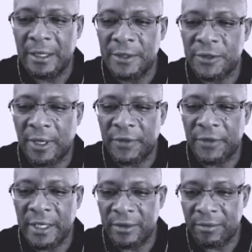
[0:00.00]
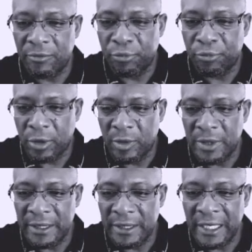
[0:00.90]
So I think
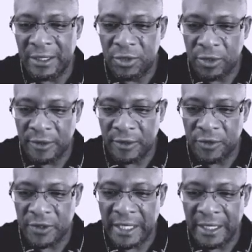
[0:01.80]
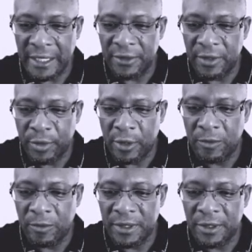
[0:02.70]
probably they should have just taken the pawn
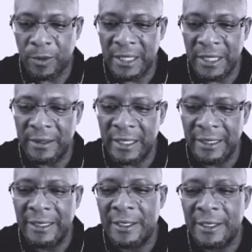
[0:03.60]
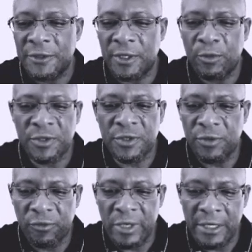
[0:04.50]
with the queen there. So it wasn't
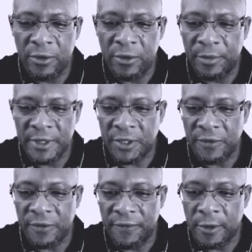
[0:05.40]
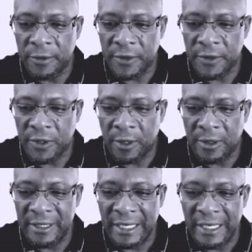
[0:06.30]
a really good position for us at
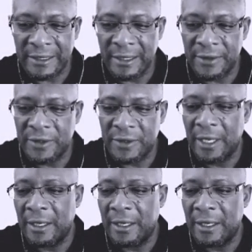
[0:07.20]
all in that sense.